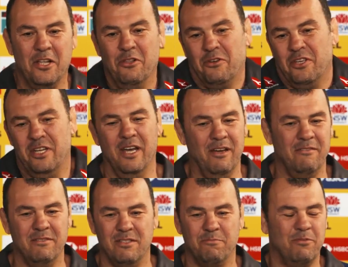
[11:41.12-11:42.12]
look, you know,
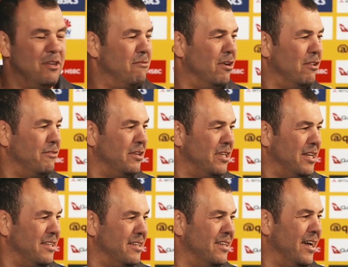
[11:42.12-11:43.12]
it's pretty irrelevant at the
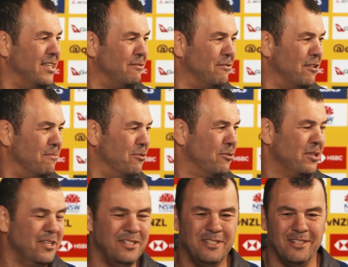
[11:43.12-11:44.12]
end of the day. It's for the
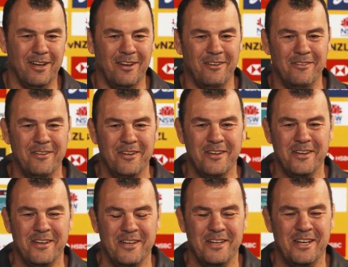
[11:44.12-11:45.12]
bookies, so
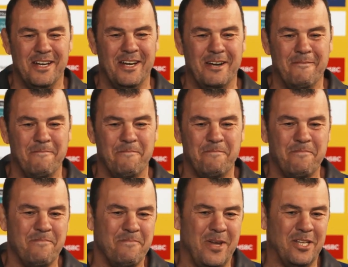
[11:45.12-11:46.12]

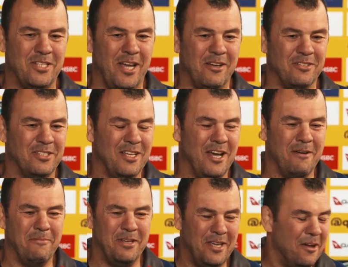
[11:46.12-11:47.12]
match day will
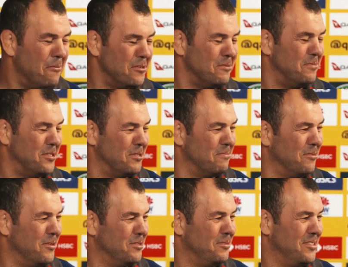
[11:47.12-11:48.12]
start. But, yeah, I was a bit
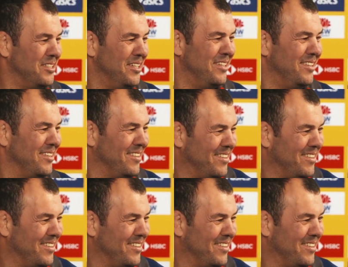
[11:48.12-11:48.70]
surprised when he said it.